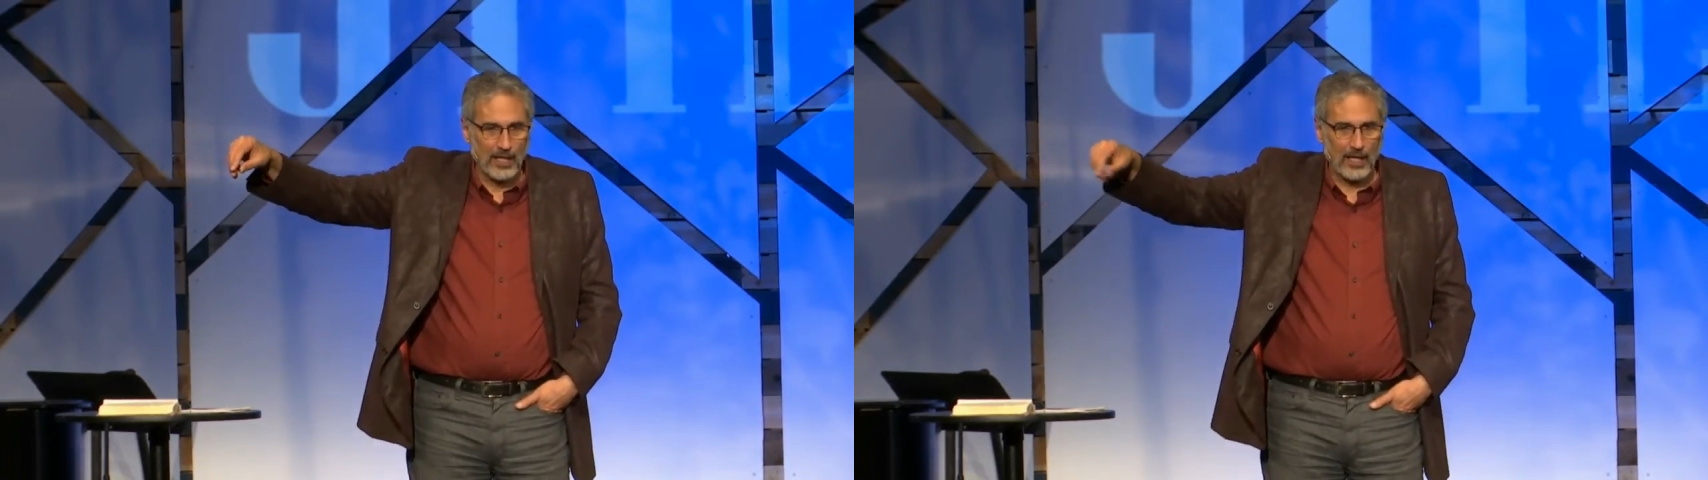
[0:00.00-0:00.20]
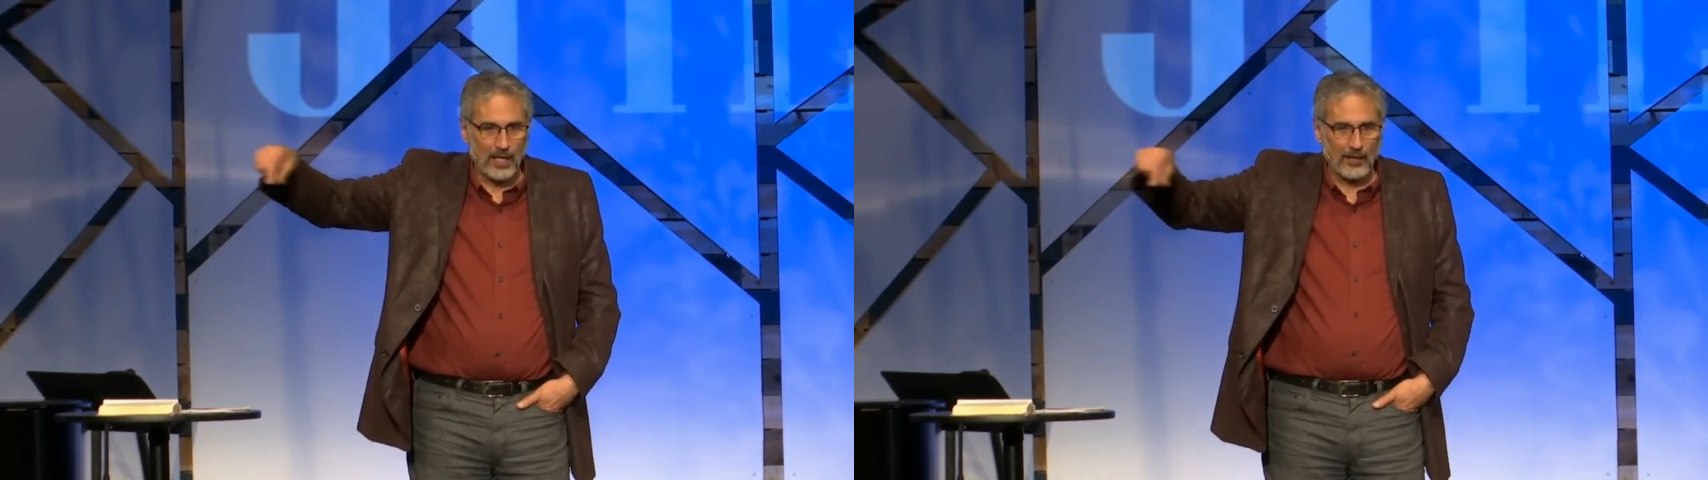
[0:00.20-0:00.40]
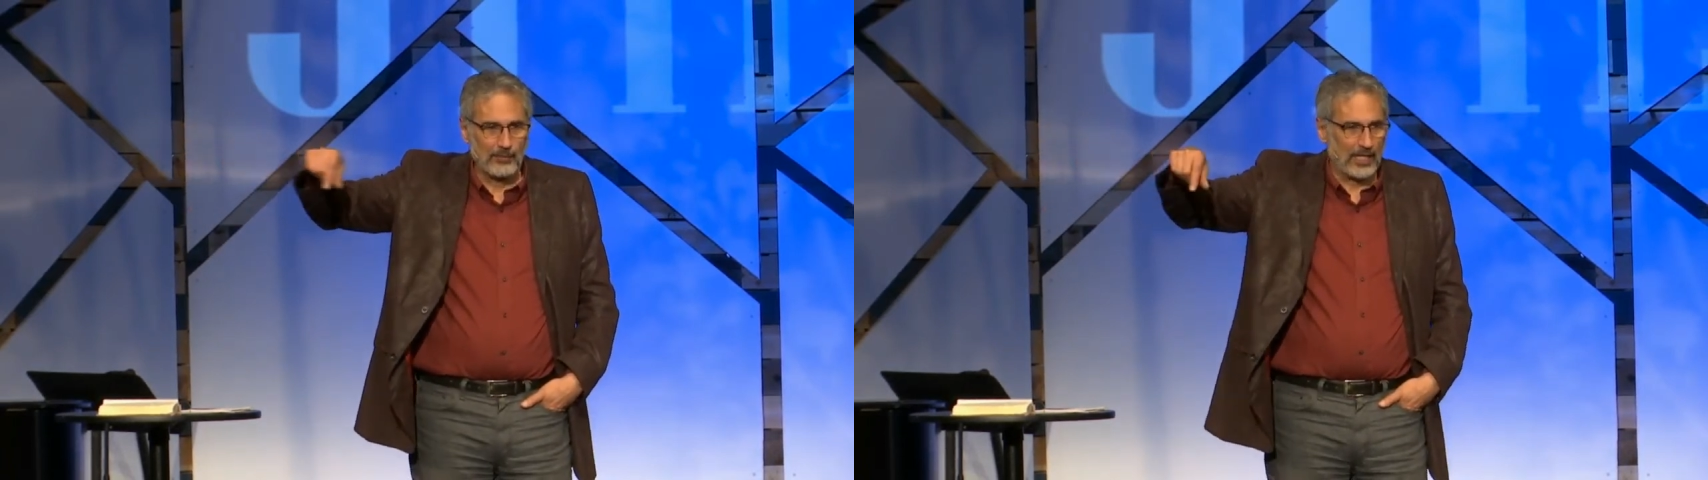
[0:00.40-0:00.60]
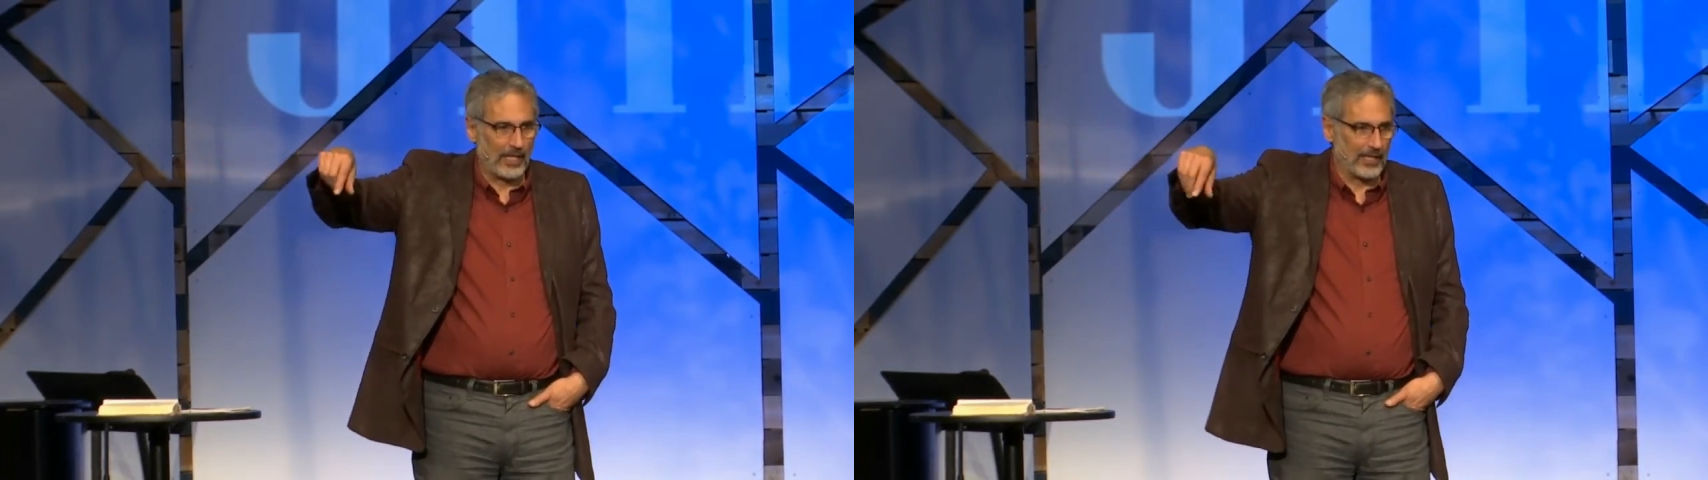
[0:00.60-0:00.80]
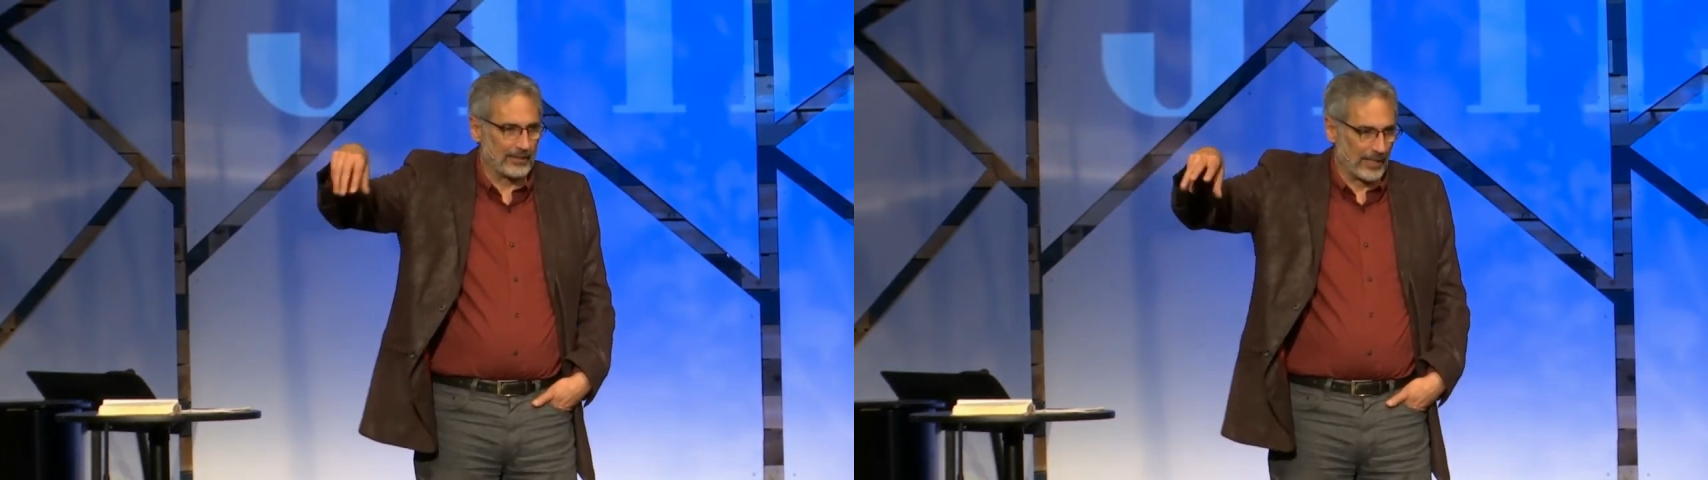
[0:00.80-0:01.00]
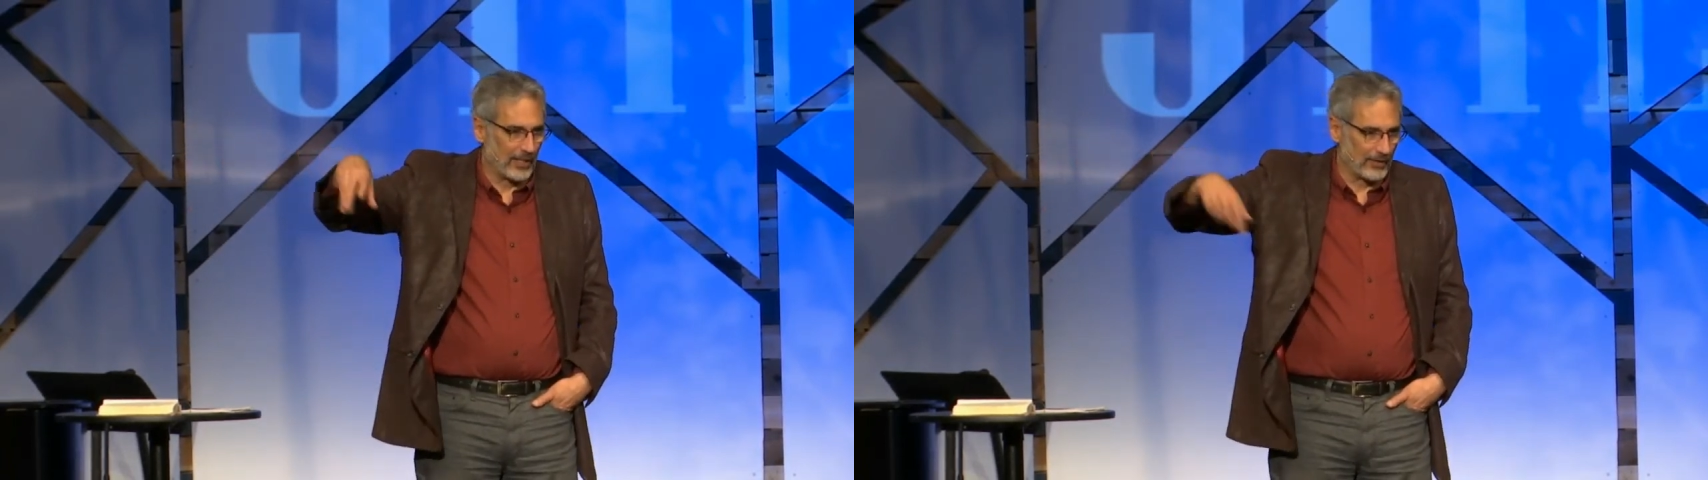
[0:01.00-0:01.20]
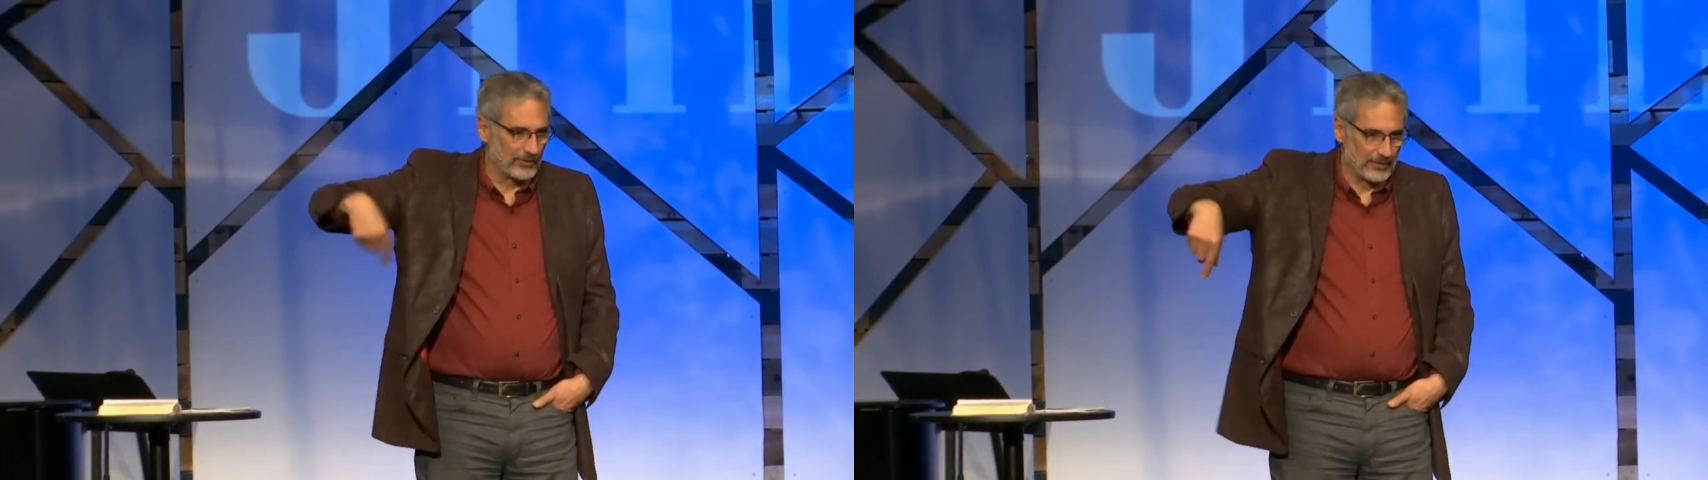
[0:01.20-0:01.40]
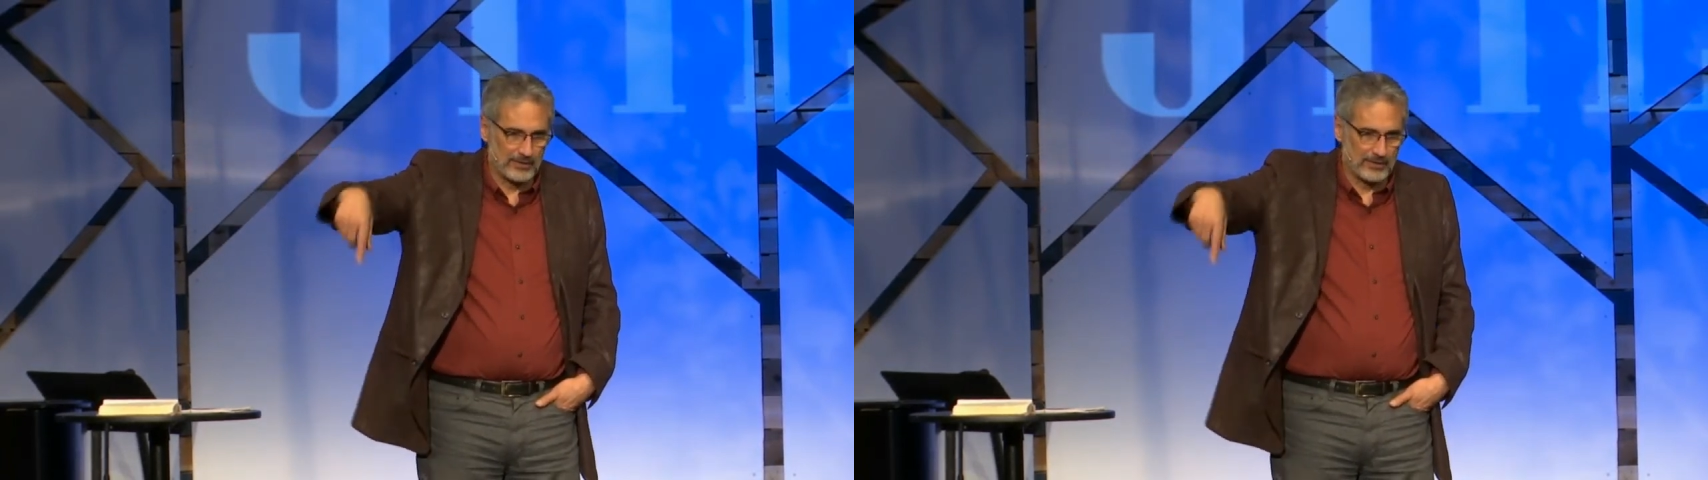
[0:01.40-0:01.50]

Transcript: um, and, you know,